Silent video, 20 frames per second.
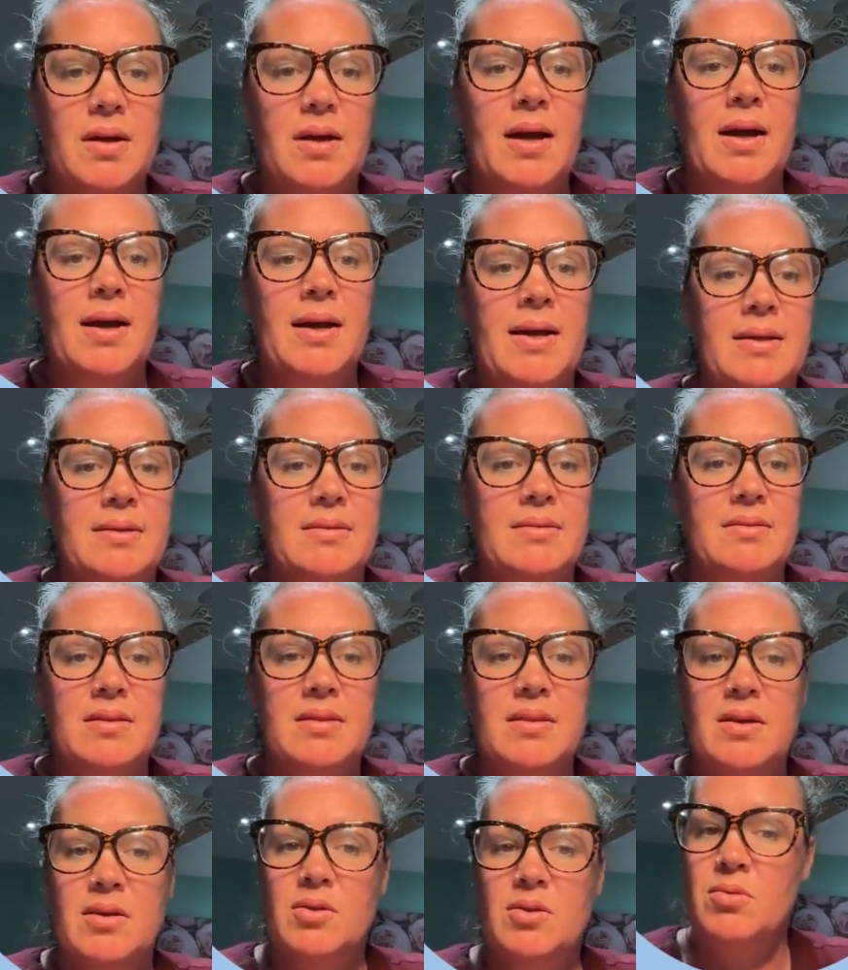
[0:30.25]
I see
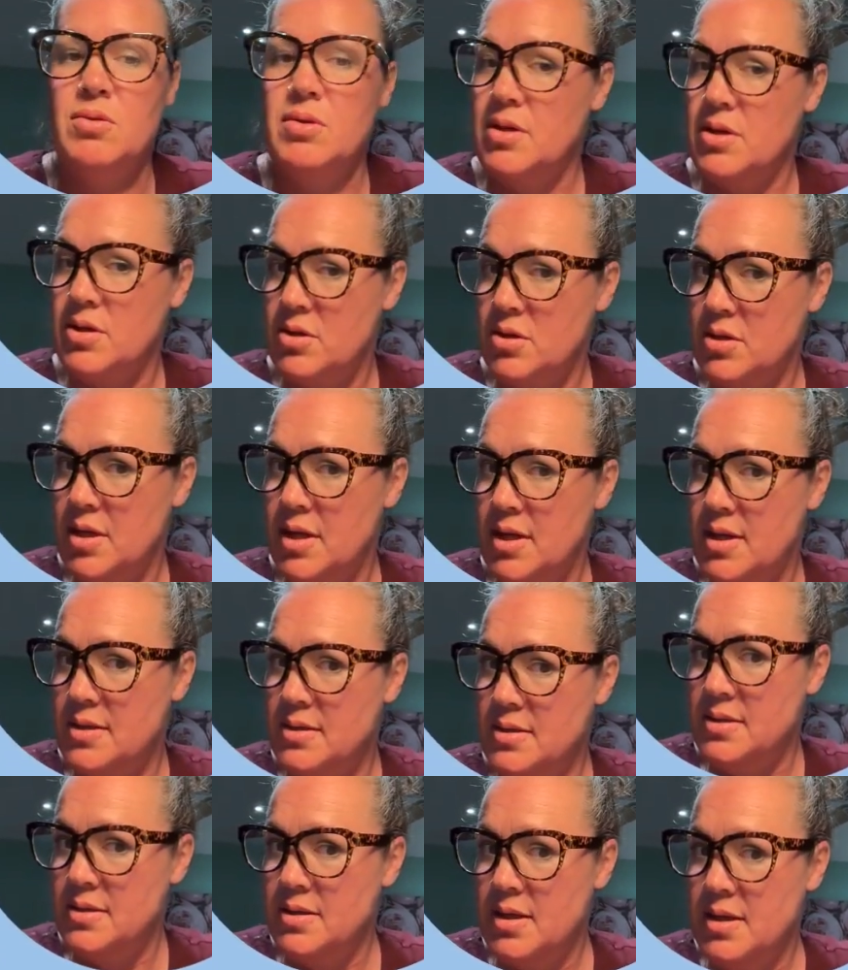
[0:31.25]
that you're in good
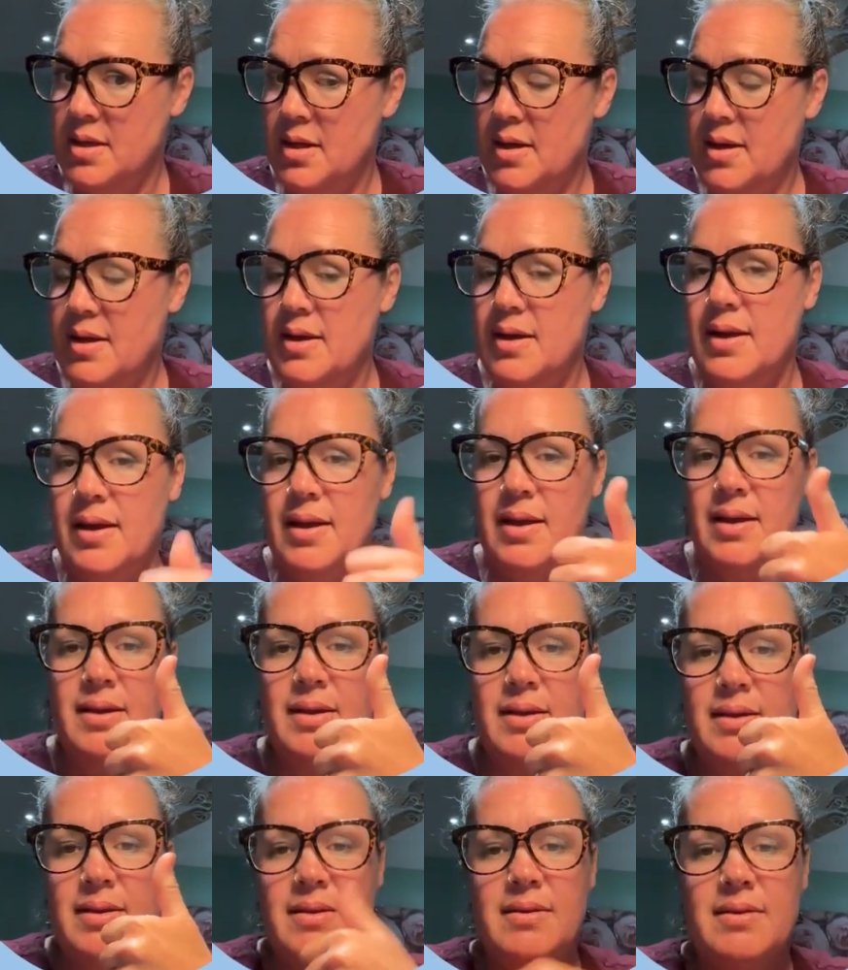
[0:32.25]
hands,
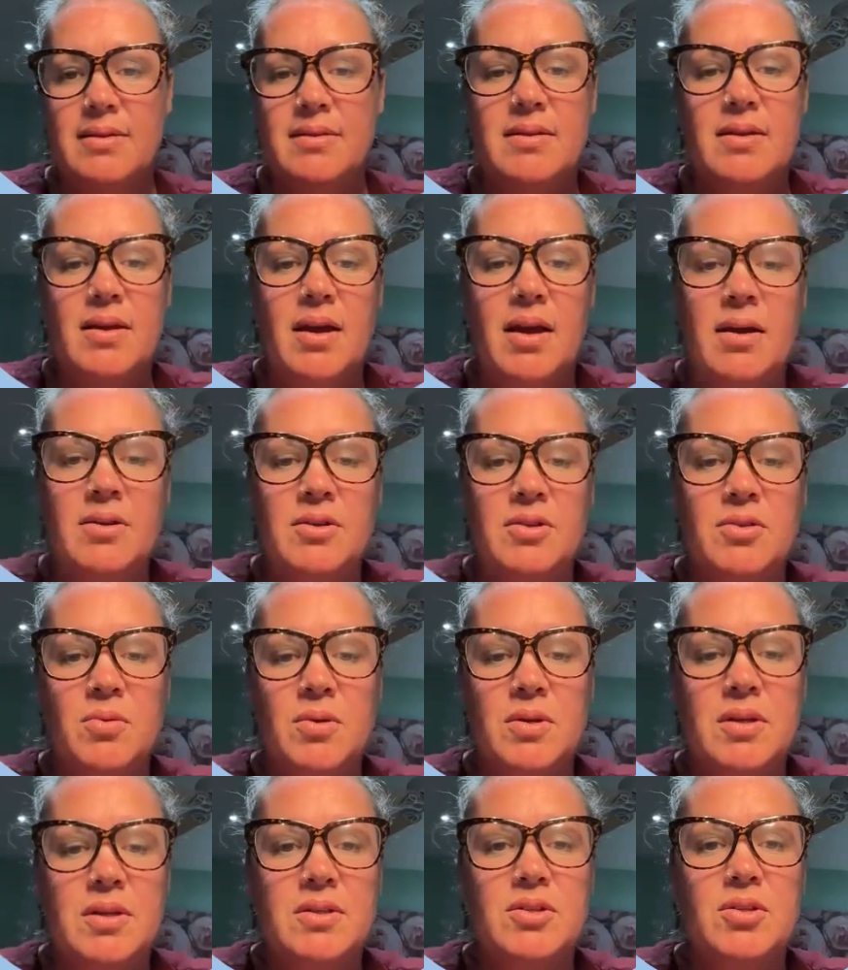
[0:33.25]
and I just
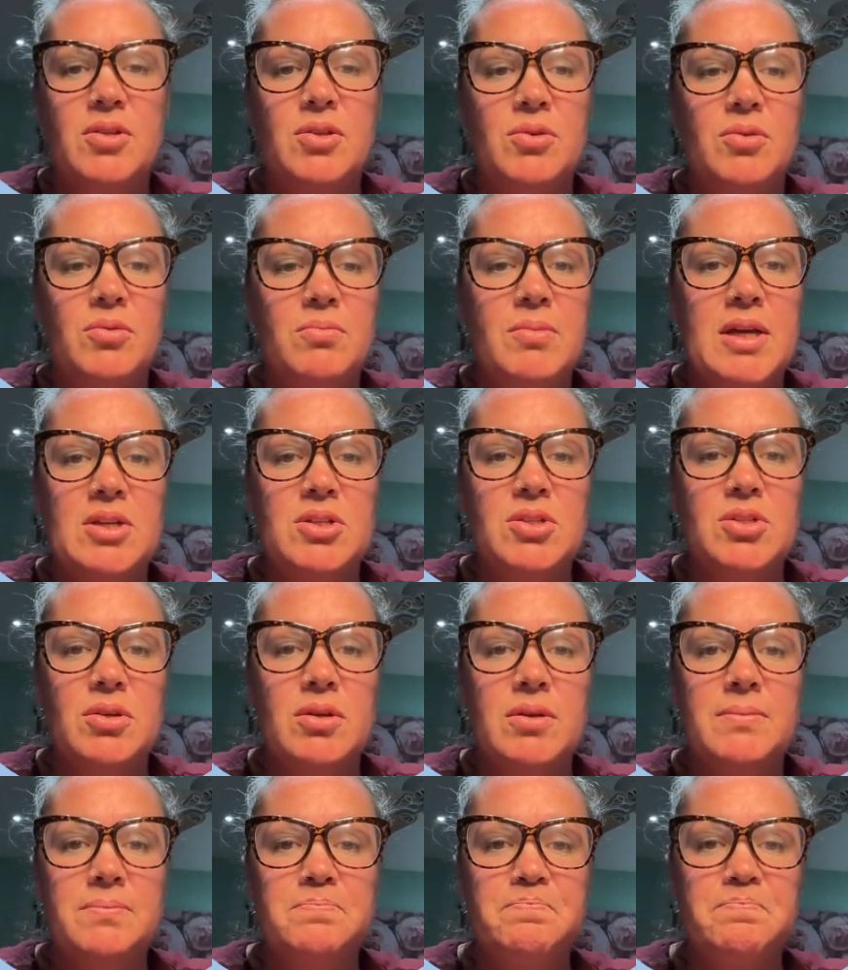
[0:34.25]
wanted to make
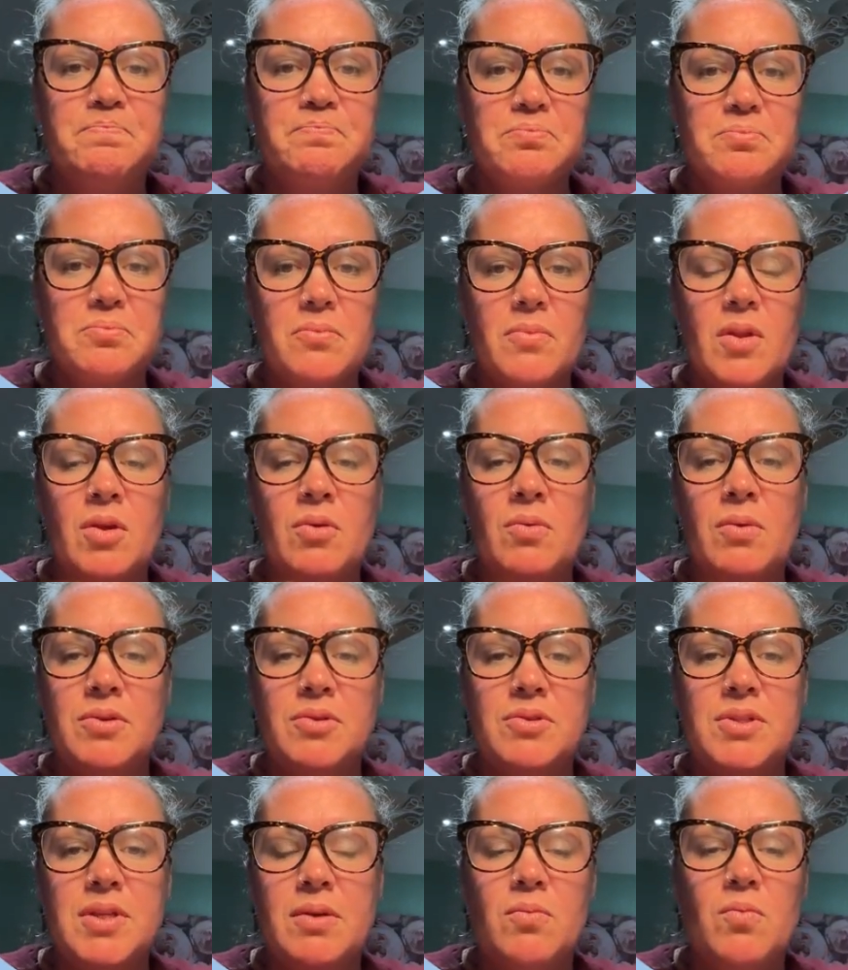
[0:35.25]
sure you
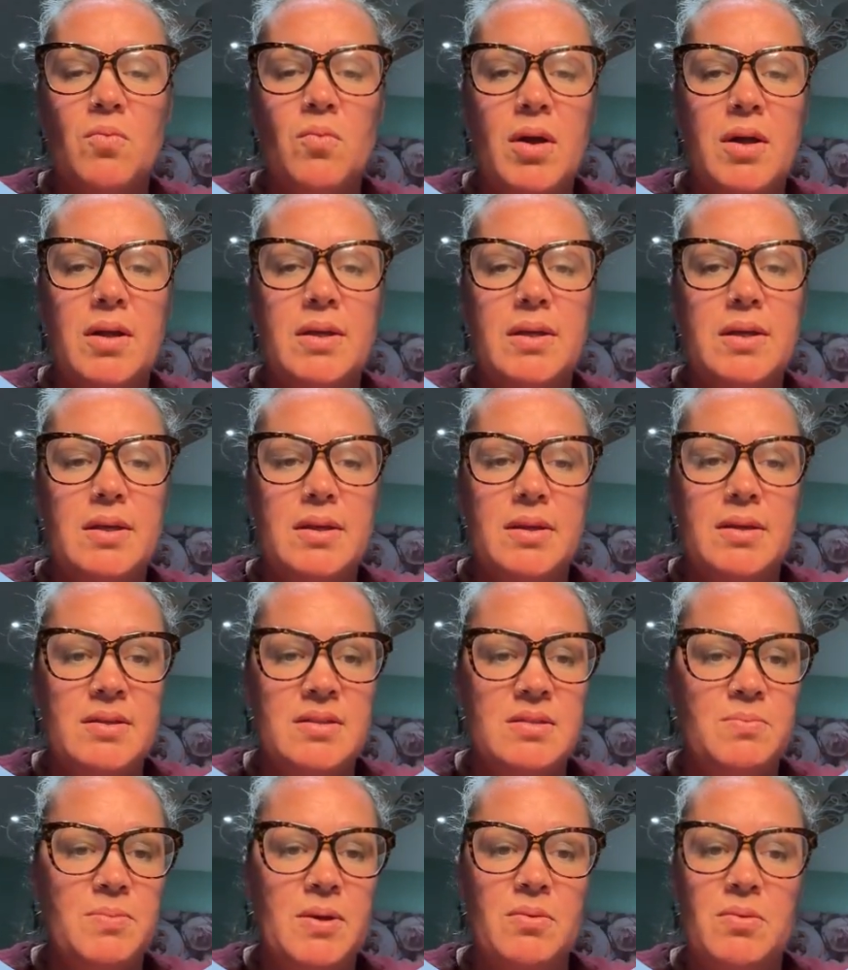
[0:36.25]
understand what
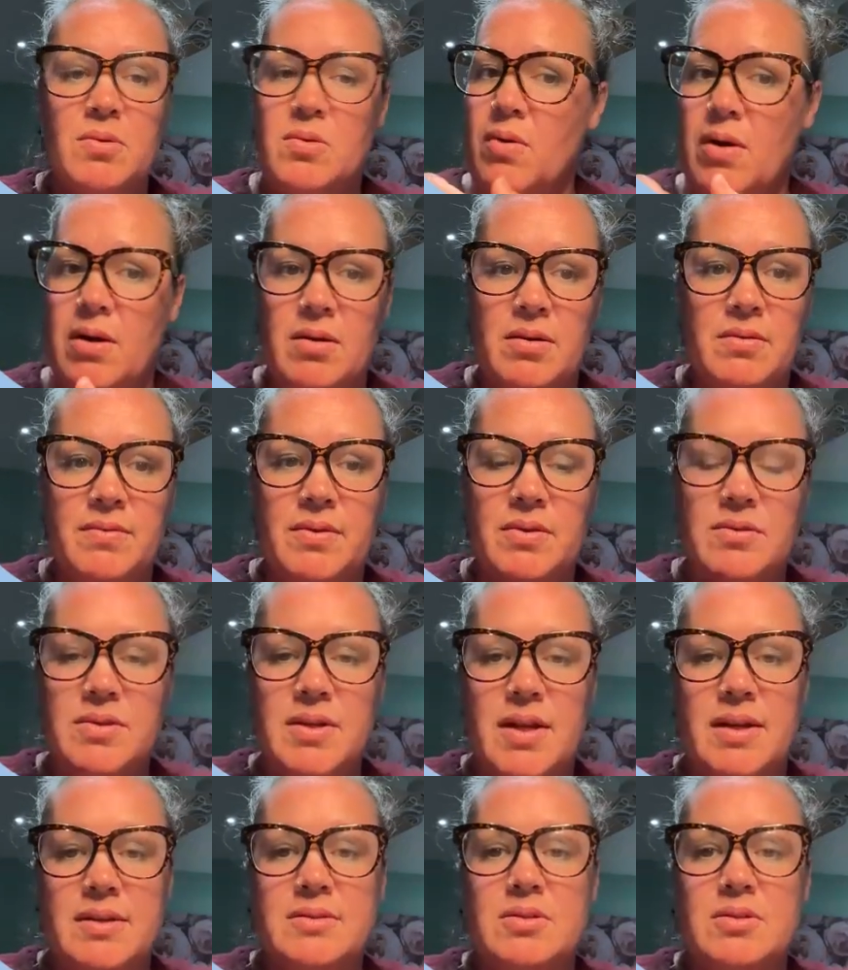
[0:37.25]
is being required of you today.